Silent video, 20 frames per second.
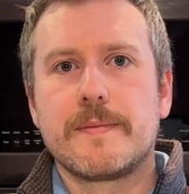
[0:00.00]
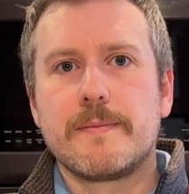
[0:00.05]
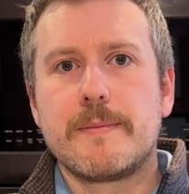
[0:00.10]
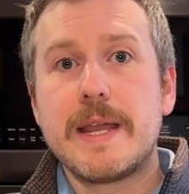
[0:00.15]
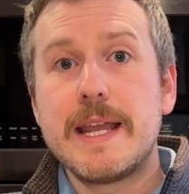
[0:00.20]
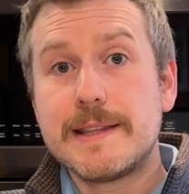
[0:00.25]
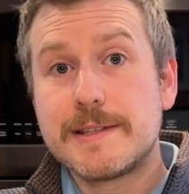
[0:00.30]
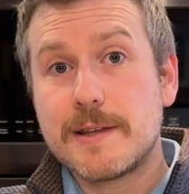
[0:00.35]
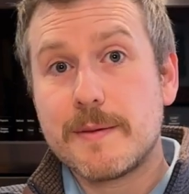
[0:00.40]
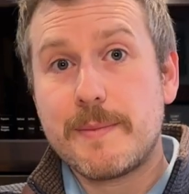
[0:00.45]

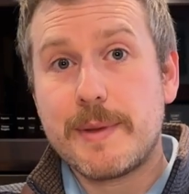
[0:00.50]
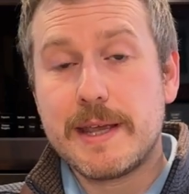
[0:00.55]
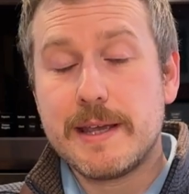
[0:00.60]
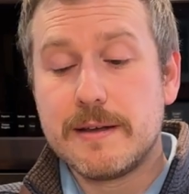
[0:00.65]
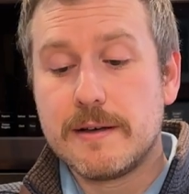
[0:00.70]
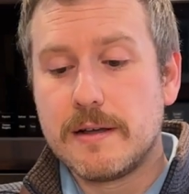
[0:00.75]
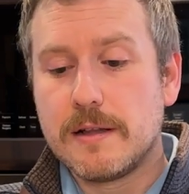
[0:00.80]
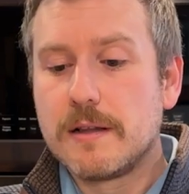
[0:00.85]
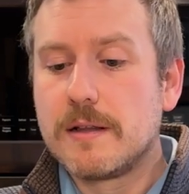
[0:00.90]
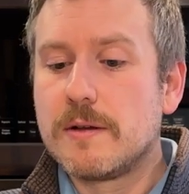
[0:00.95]
pizza
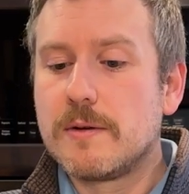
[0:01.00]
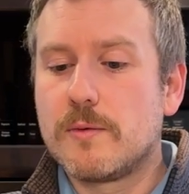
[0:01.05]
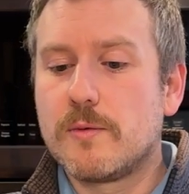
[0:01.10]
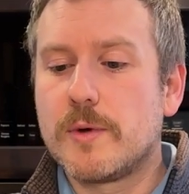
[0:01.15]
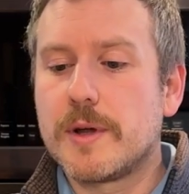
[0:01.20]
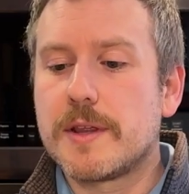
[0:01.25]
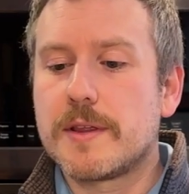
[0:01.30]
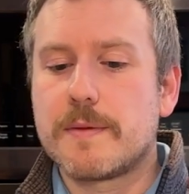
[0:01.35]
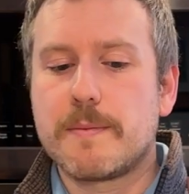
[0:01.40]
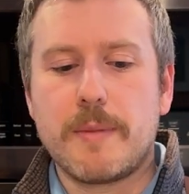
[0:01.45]
peel
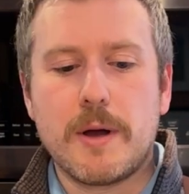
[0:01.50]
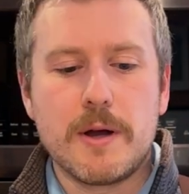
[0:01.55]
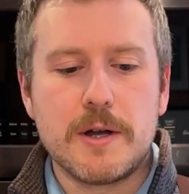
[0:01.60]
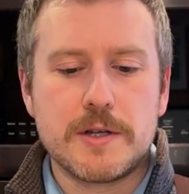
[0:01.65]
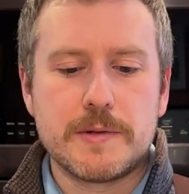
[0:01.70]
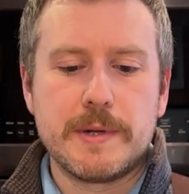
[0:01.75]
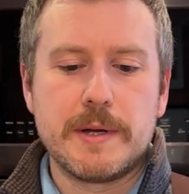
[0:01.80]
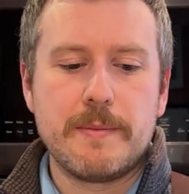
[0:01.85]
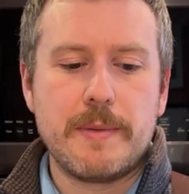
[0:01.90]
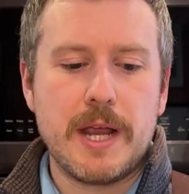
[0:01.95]
with
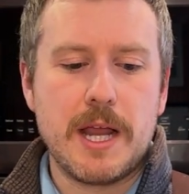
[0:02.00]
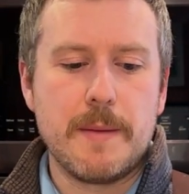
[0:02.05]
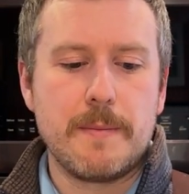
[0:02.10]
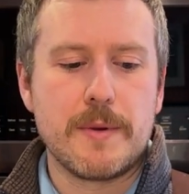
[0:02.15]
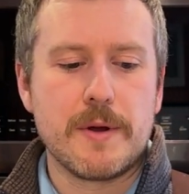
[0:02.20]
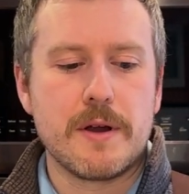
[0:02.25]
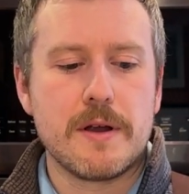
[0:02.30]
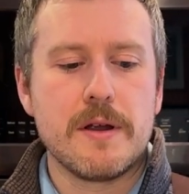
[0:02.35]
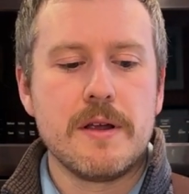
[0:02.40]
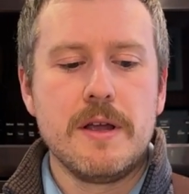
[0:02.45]
parchment
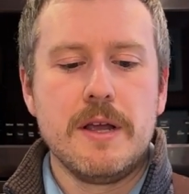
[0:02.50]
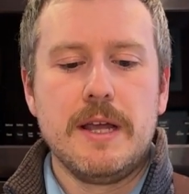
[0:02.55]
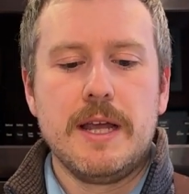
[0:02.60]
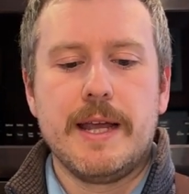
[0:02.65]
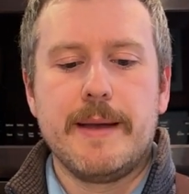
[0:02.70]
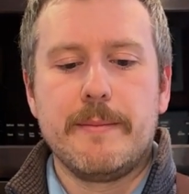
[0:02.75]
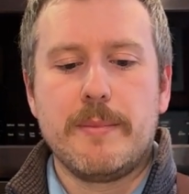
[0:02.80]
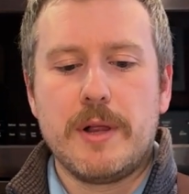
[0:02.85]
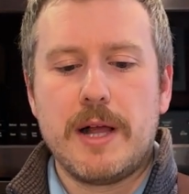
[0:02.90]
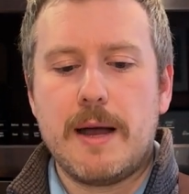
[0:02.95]
paper
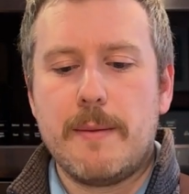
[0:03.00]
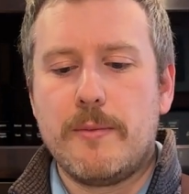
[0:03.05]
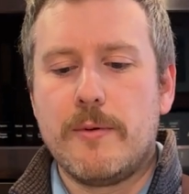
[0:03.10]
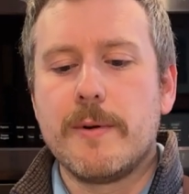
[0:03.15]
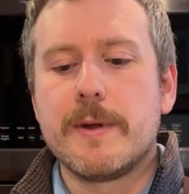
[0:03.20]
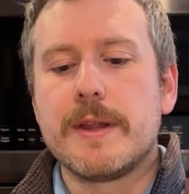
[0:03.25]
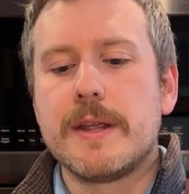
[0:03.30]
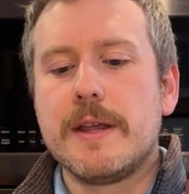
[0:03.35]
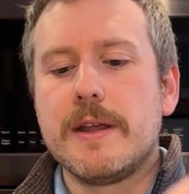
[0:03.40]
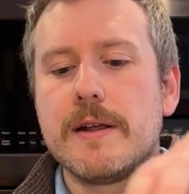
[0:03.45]
and plop
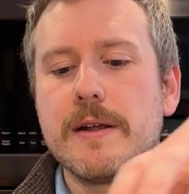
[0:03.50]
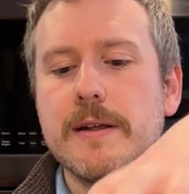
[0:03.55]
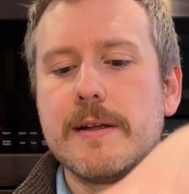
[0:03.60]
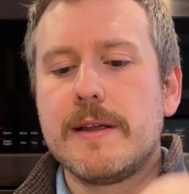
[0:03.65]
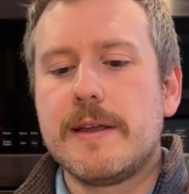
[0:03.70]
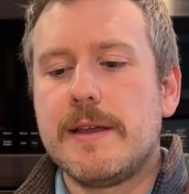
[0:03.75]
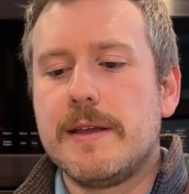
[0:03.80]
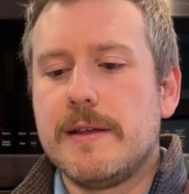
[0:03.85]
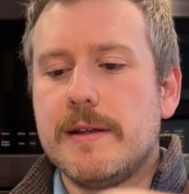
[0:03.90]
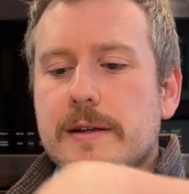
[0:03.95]
one here,
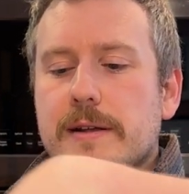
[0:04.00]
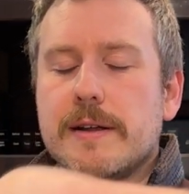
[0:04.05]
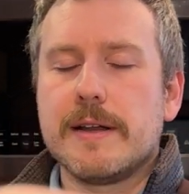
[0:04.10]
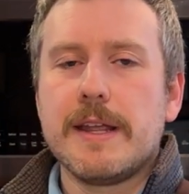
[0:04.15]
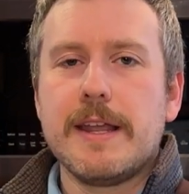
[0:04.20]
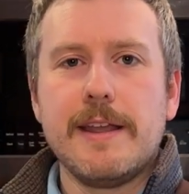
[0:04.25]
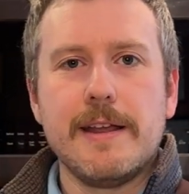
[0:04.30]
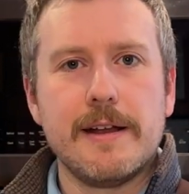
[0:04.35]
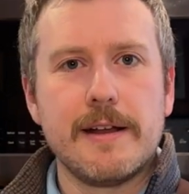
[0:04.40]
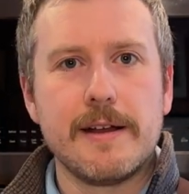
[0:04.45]
here, and
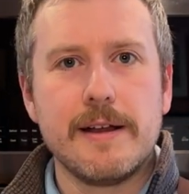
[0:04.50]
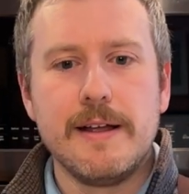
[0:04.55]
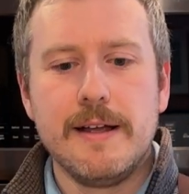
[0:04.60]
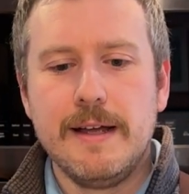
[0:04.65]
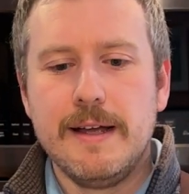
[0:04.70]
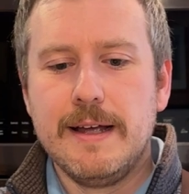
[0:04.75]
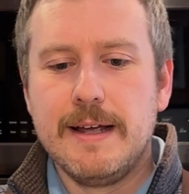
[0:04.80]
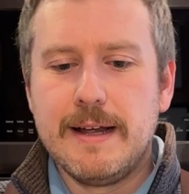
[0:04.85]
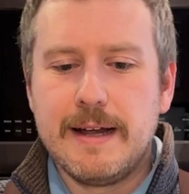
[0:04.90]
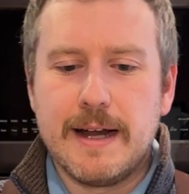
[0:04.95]
here,
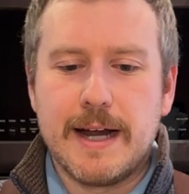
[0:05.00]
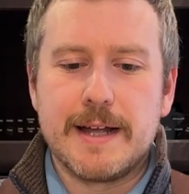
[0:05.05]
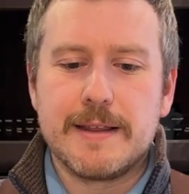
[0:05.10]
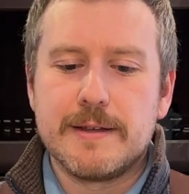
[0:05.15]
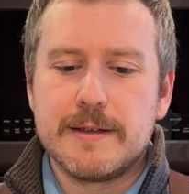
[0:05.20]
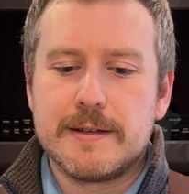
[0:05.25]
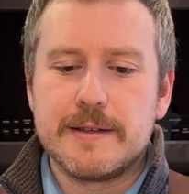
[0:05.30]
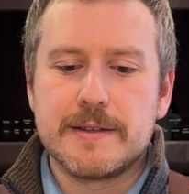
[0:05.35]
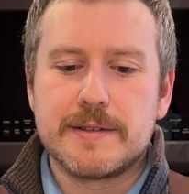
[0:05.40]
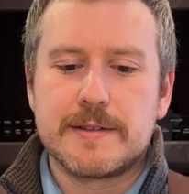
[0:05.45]
and
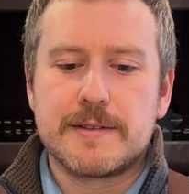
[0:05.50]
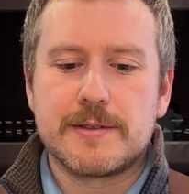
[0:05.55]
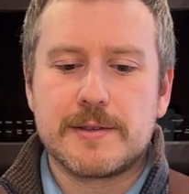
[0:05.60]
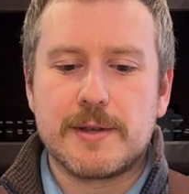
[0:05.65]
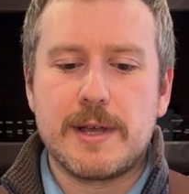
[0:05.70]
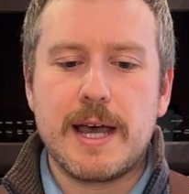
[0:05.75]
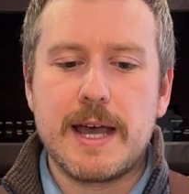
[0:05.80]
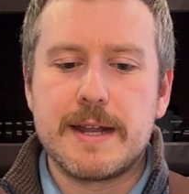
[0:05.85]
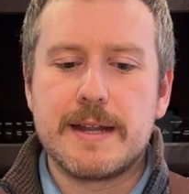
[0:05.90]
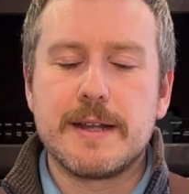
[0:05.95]
then just
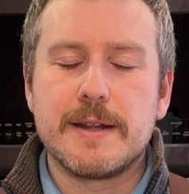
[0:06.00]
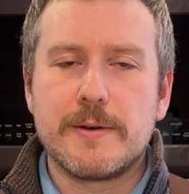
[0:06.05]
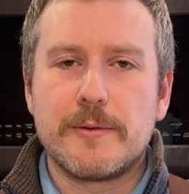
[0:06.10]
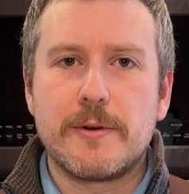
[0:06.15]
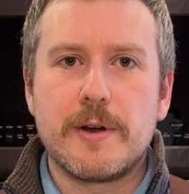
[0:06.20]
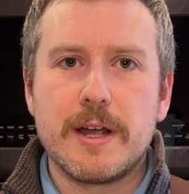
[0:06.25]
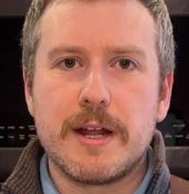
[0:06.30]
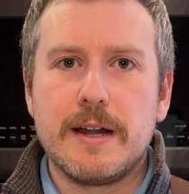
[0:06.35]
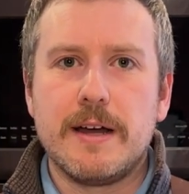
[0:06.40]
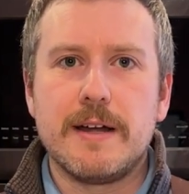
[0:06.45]
slide it
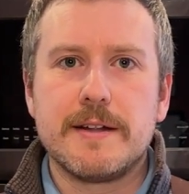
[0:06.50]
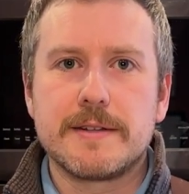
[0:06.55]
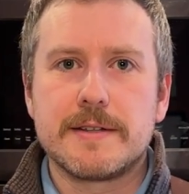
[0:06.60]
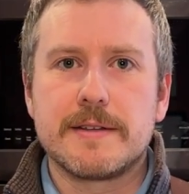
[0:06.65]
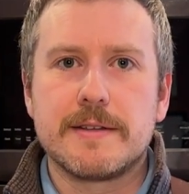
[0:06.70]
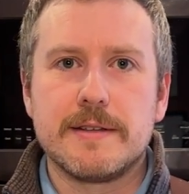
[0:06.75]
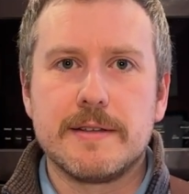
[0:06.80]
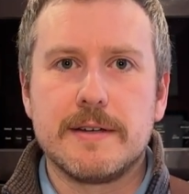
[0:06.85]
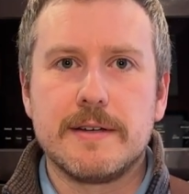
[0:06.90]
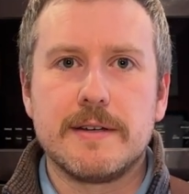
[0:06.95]
right onto
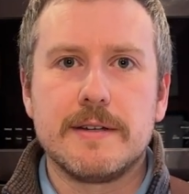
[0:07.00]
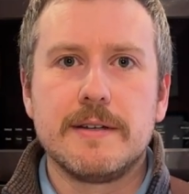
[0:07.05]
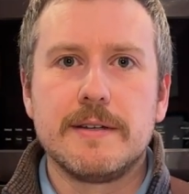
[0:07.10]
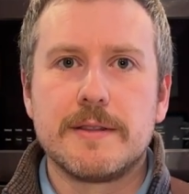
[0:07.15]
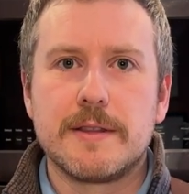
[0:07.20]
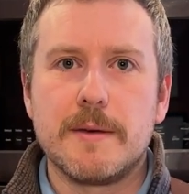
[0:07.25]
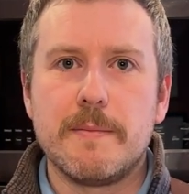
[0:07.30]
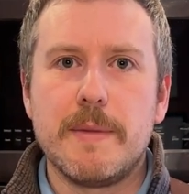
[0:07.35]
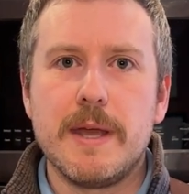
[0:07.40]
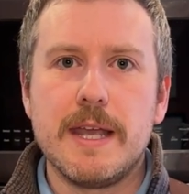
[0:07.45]
the
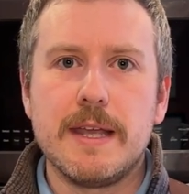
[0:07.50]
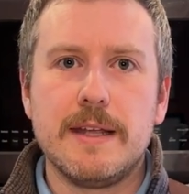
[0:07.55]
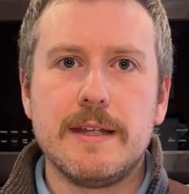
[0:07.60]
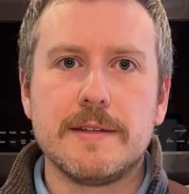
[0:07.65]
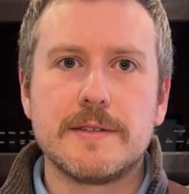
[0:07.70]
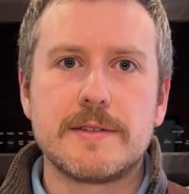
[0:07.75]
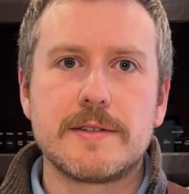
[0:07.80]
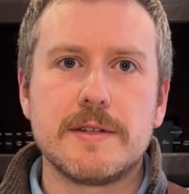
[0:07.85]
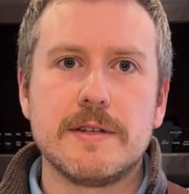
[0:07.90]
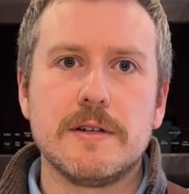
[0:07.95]
baking
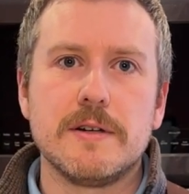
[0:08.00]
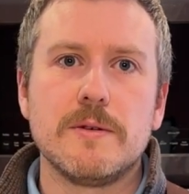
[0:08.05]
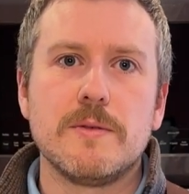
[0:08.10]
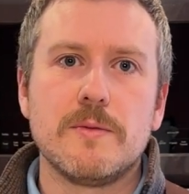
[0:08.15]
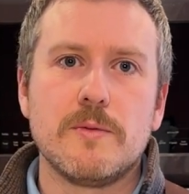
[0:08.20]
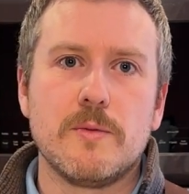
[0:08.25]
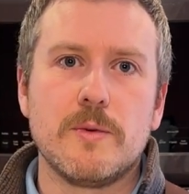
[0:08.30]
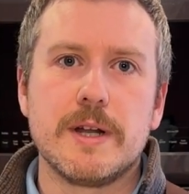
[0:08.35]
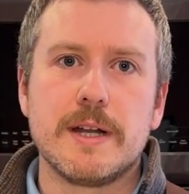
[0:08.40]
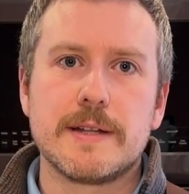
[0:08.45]
steel
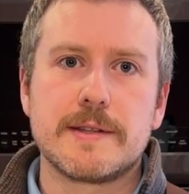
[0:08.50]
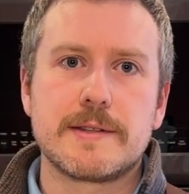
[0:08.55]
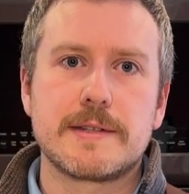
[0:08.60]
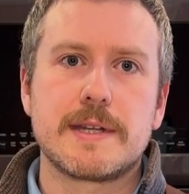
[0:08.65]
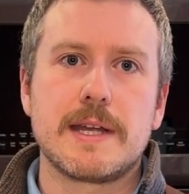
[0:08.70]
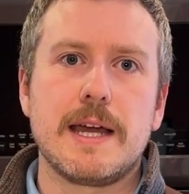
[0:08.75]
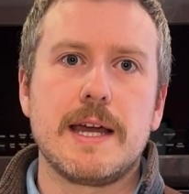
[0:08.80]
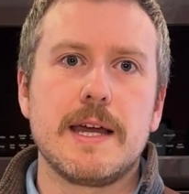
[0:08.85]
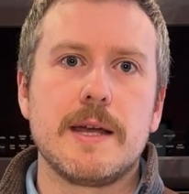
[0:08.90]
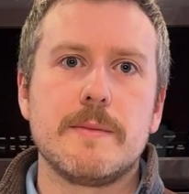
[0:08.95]
when it's
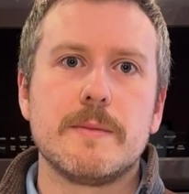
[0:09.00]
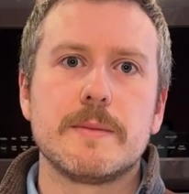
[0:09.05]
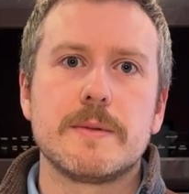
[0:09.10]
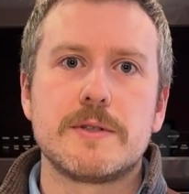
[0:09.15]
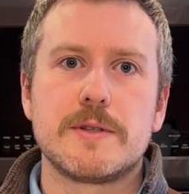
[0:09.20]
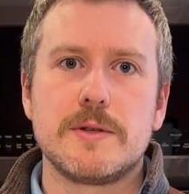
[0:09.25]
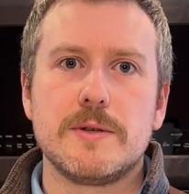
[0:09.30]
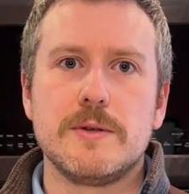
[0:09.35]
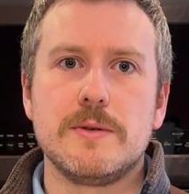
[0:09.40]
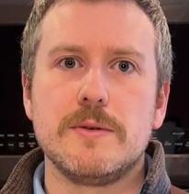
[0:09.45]
time
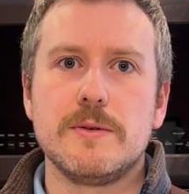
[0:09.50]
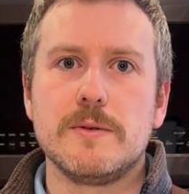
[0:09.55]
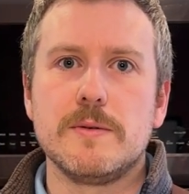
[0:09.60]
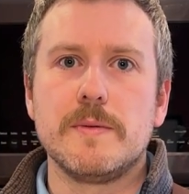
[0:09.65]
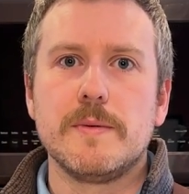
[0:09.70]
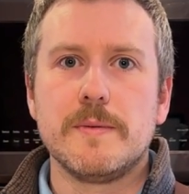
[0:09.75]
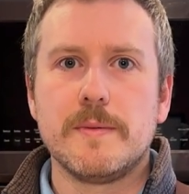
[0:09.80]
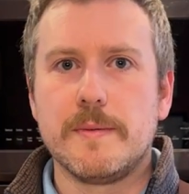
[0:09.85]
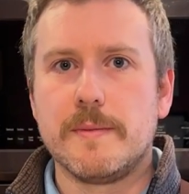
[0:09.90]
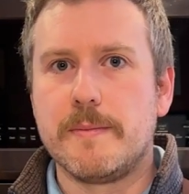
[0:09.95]

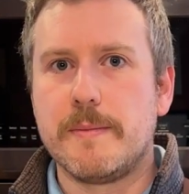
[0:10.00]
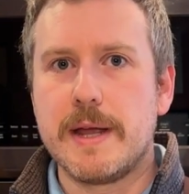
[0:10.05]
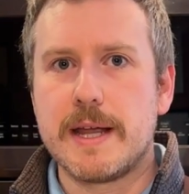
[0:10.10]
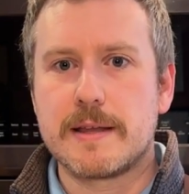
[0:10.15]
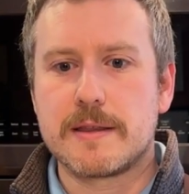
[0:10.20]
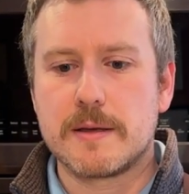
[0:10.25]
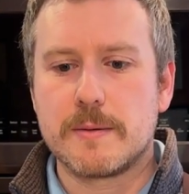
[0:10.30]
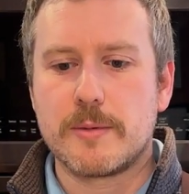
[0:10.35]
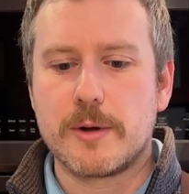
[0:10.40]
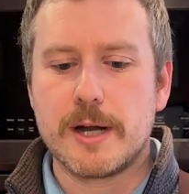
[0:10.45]
to bake
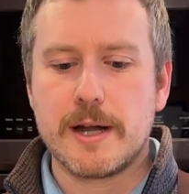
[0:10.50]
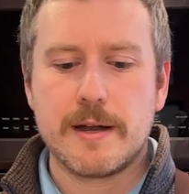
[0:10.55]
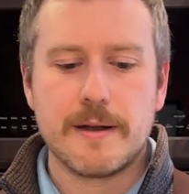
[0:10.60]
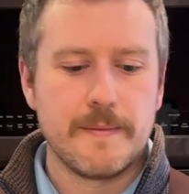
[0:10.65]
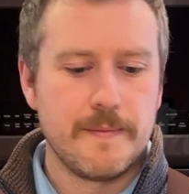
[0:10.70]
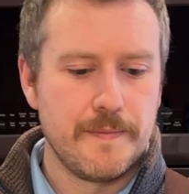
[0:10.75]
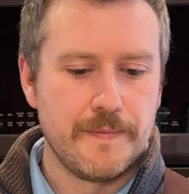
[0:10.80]
the bread.